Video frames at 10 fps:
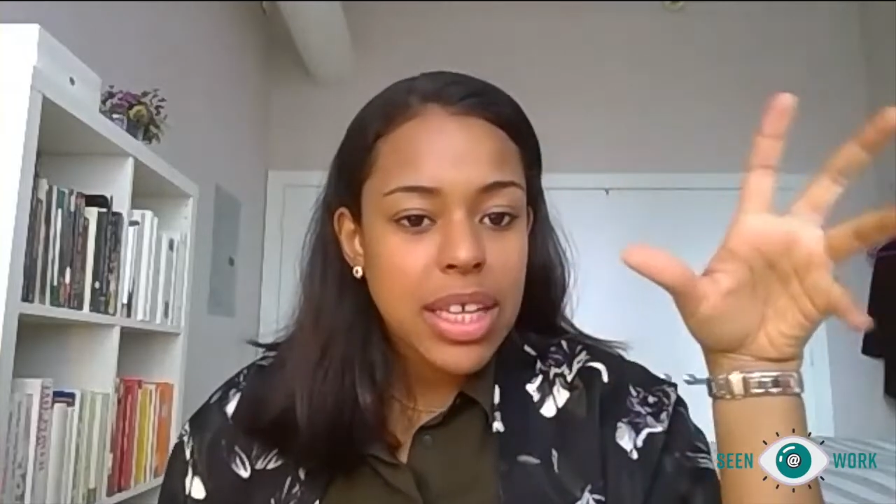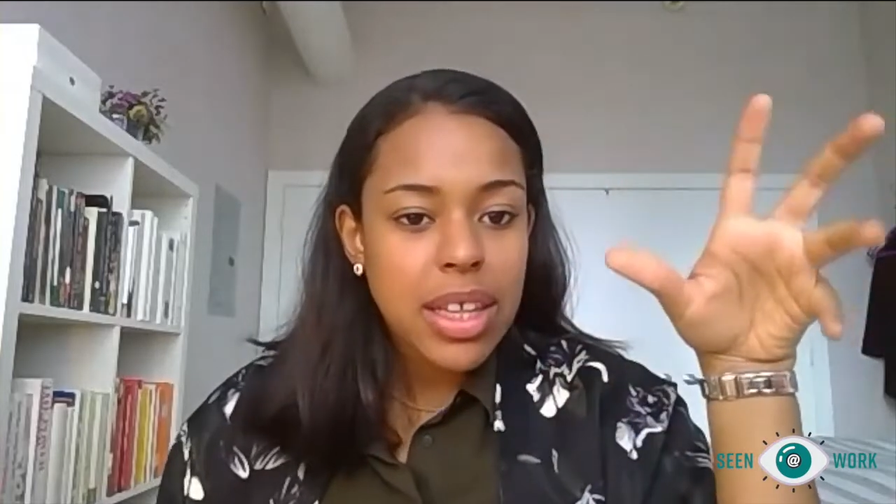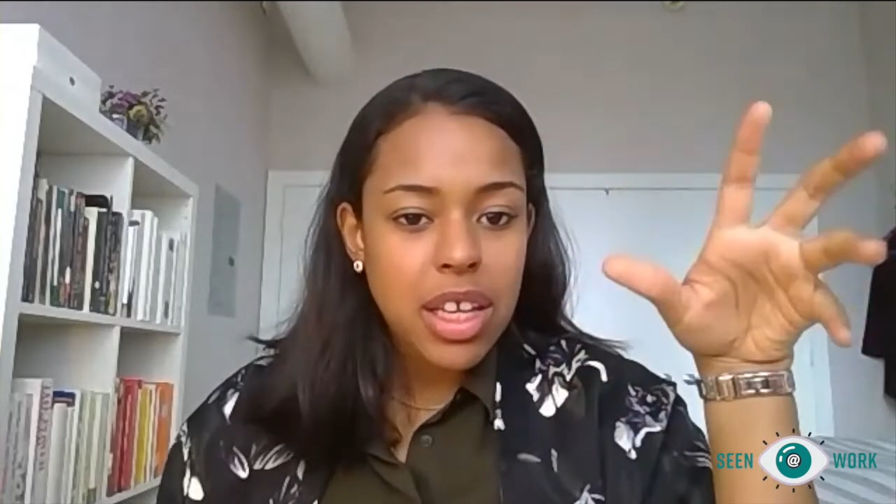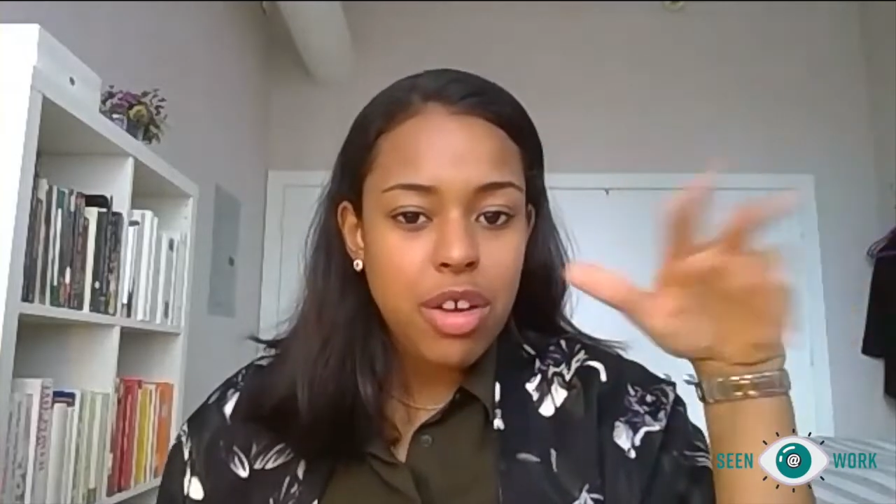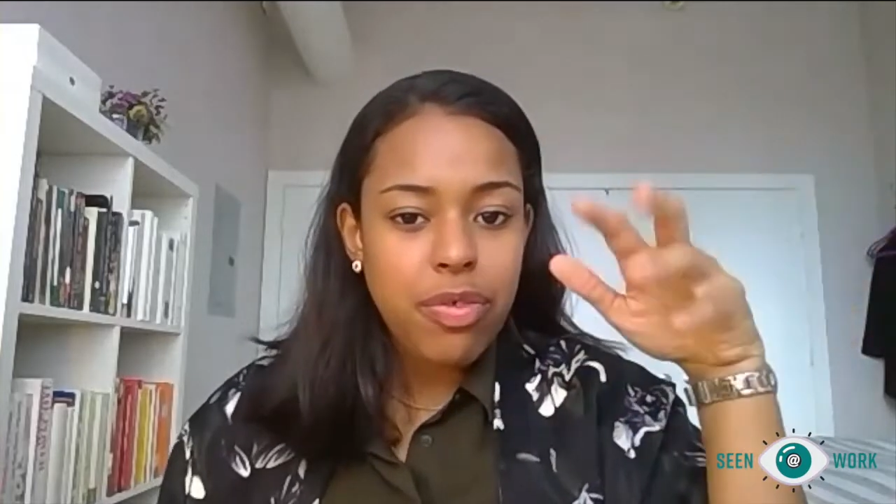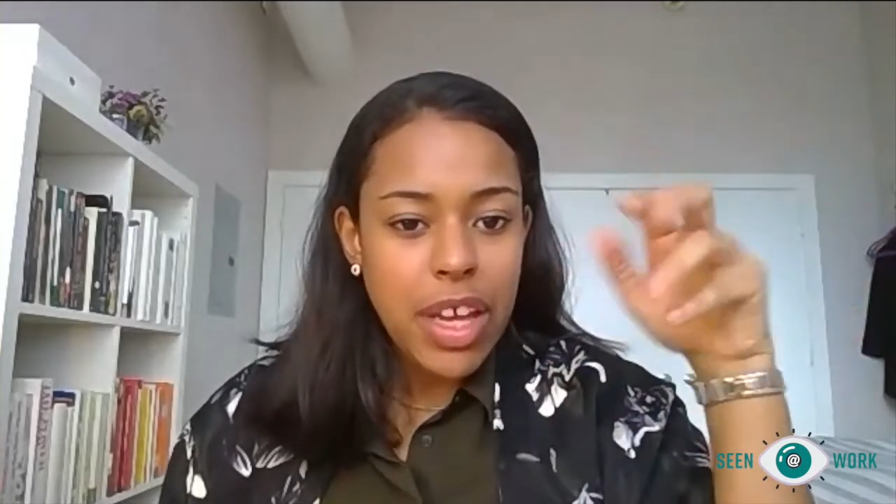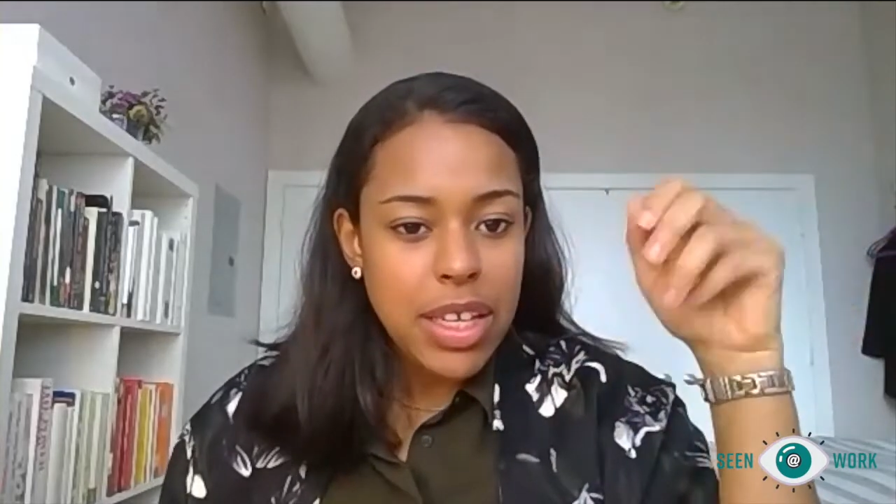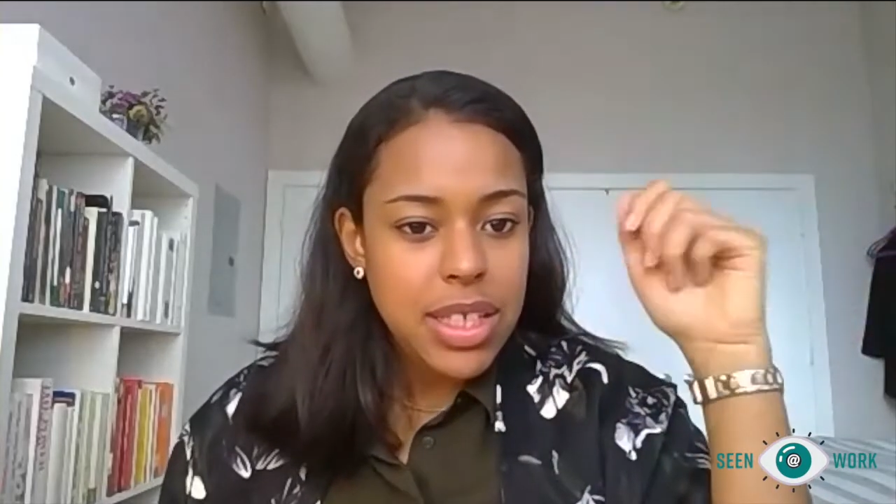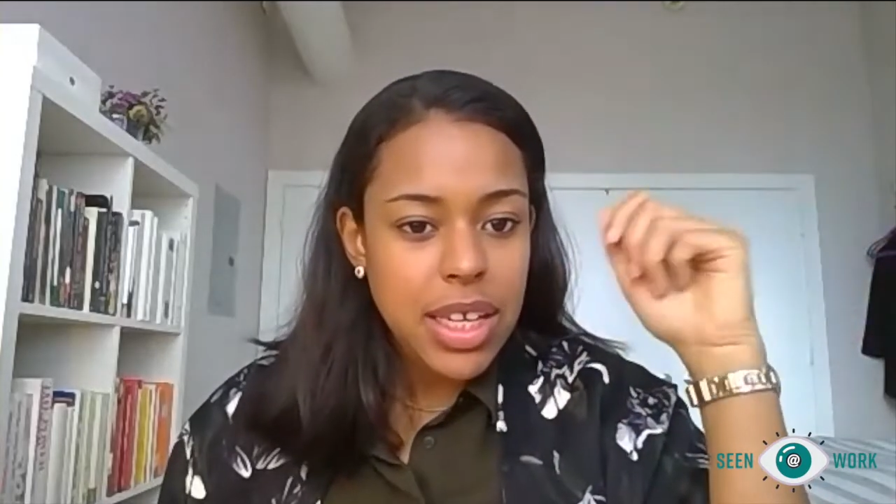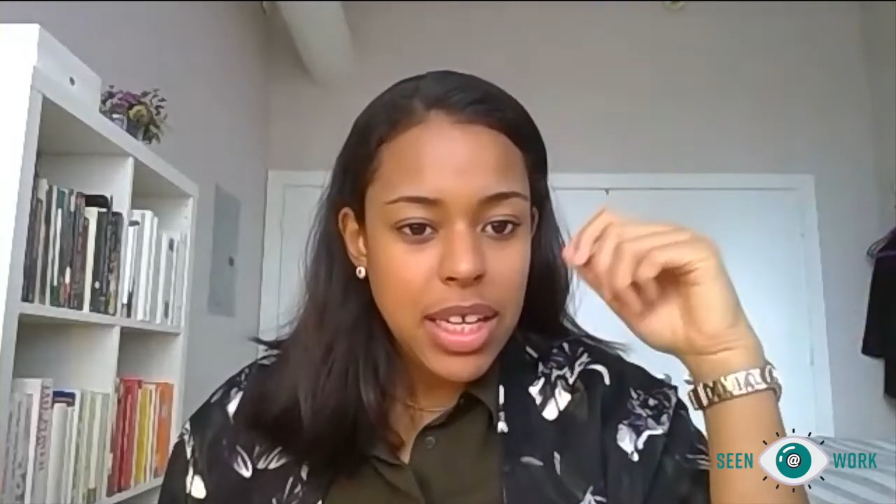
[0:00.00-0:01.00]
that you're
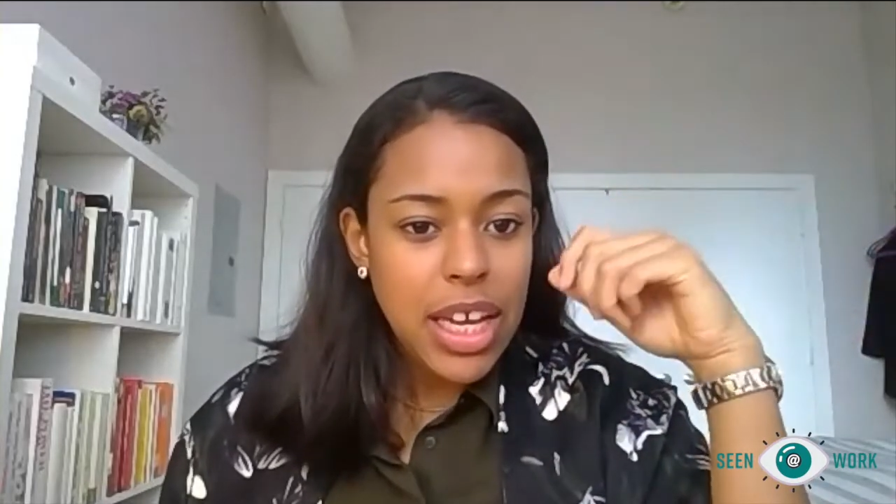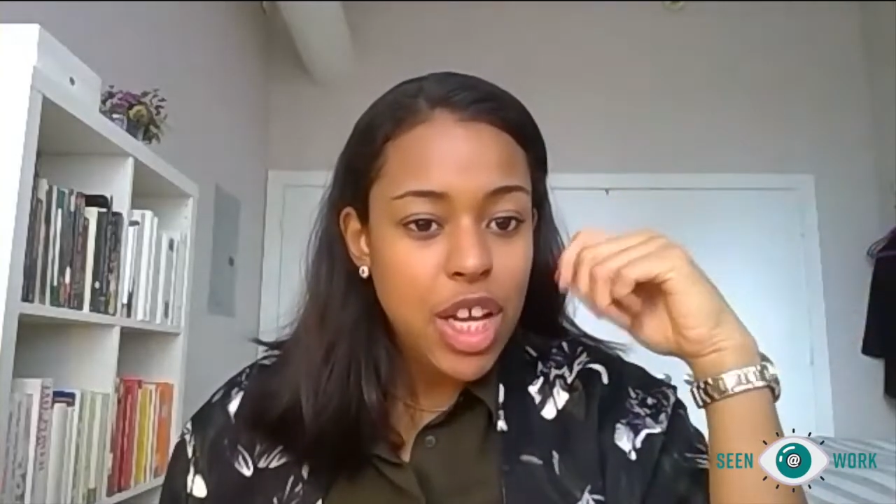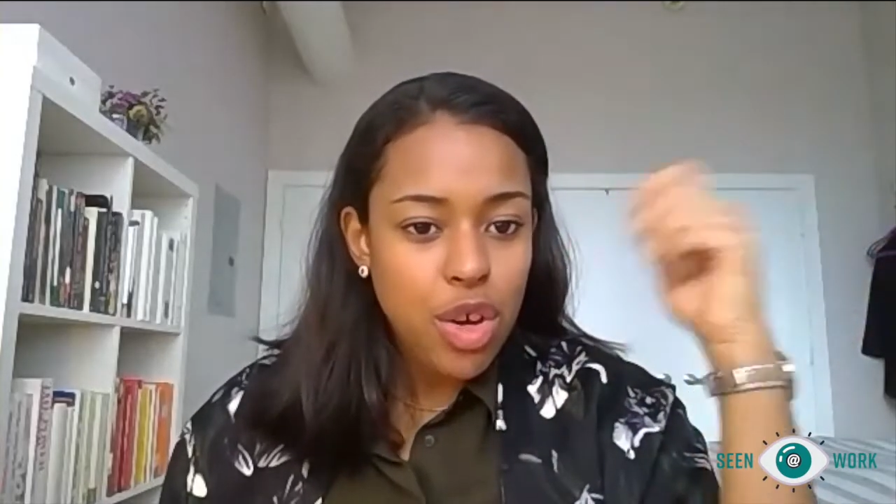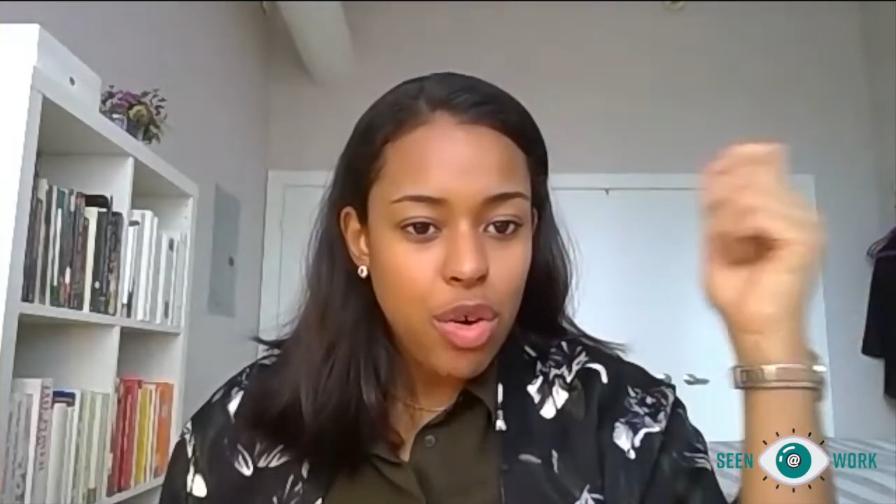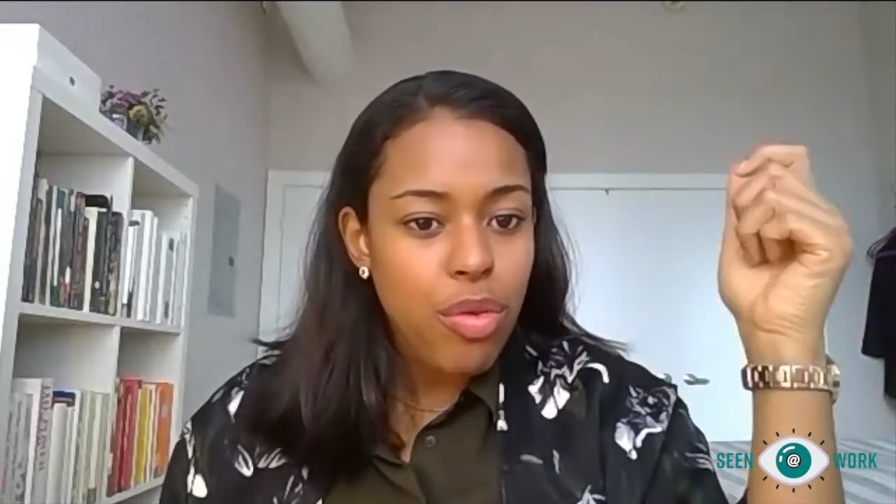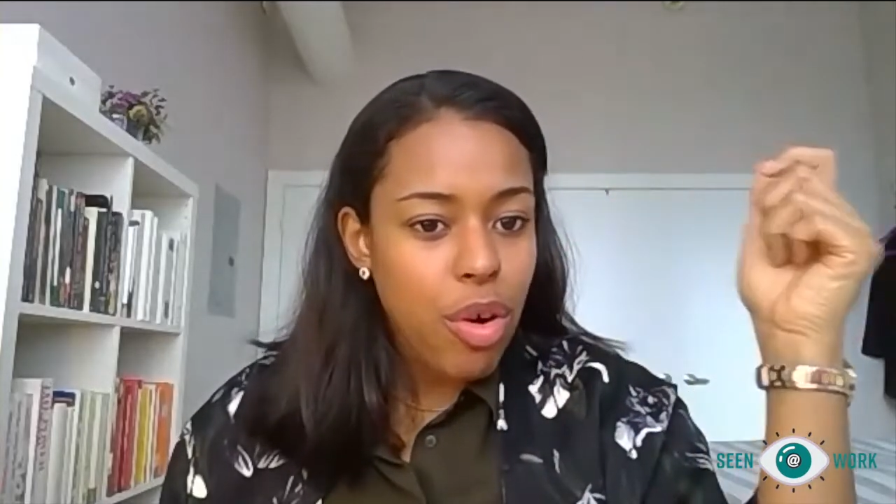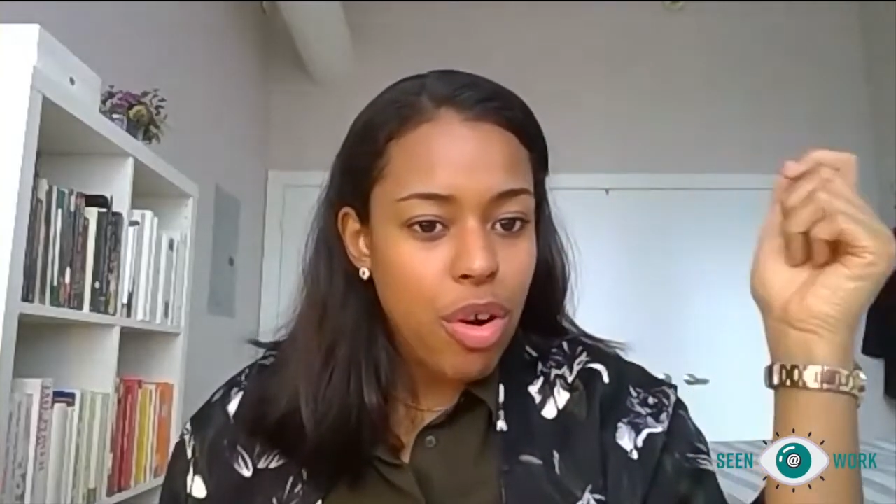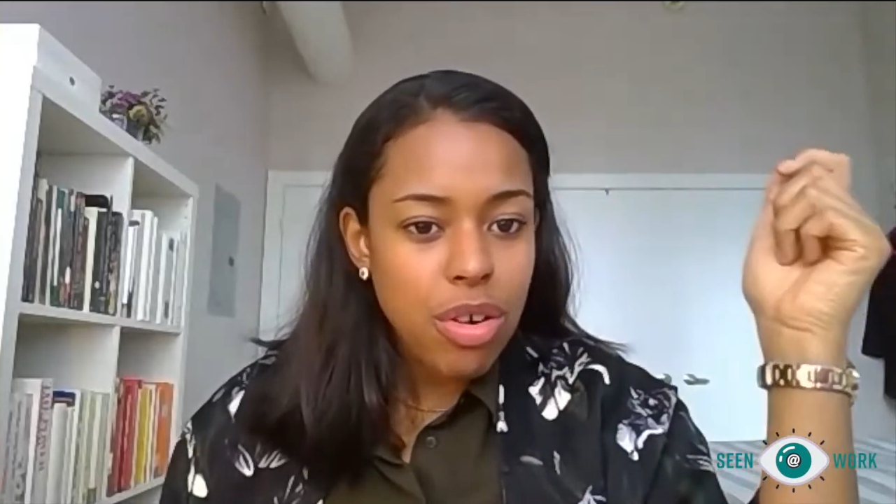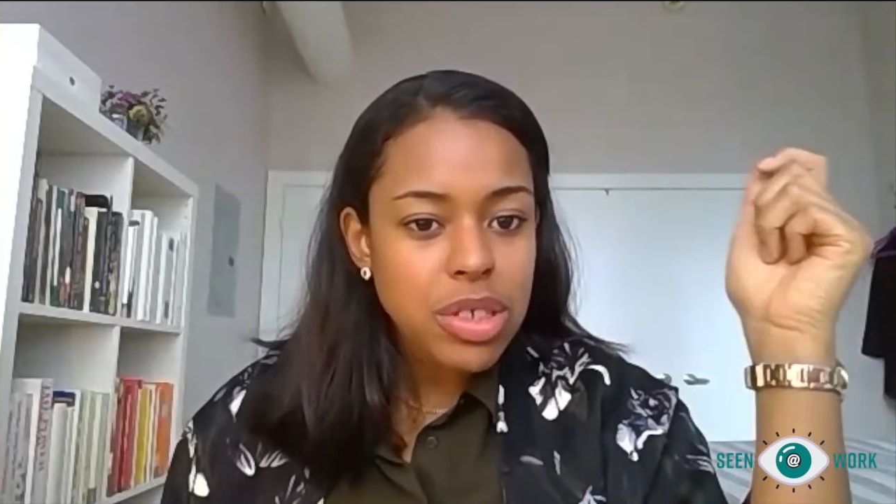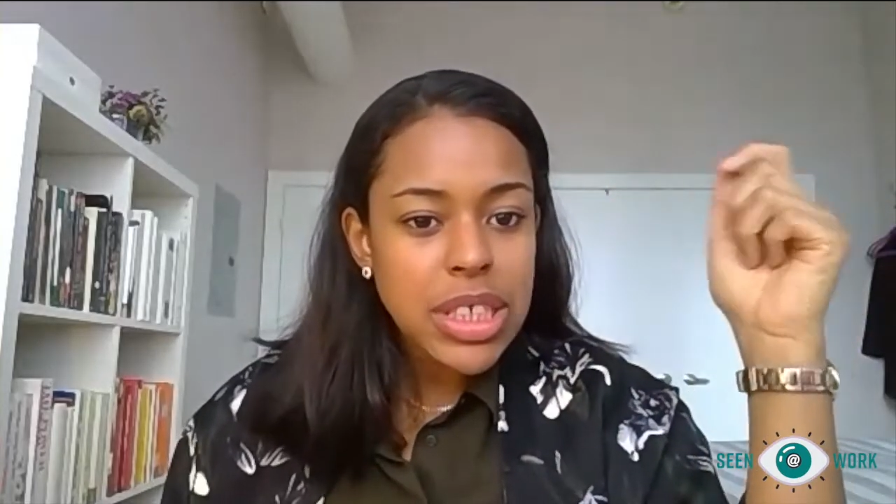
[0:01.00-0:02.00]
facing in your
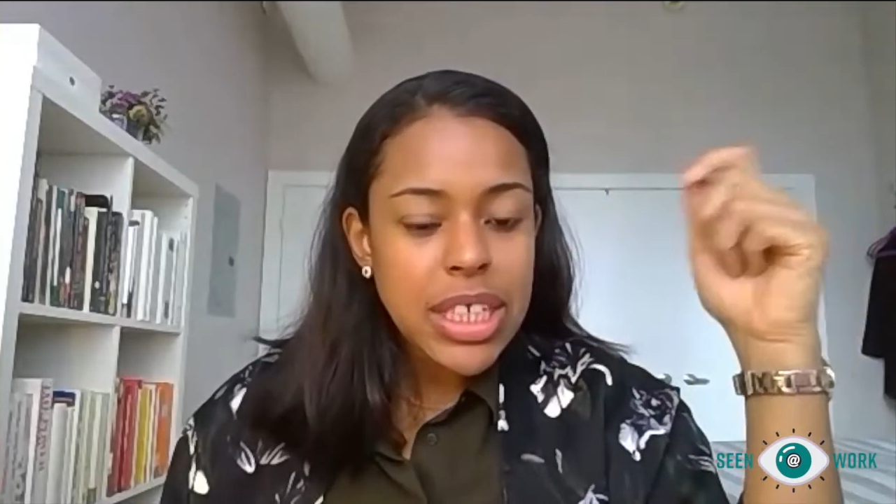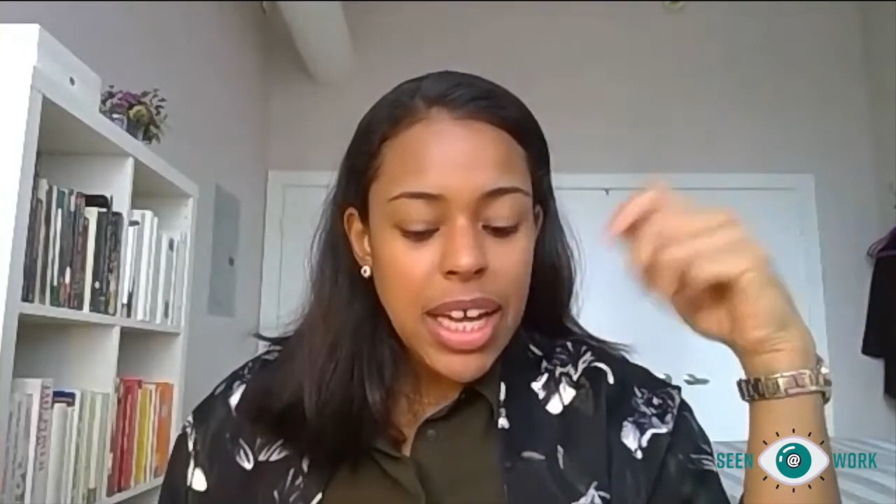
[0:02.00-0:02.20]
role,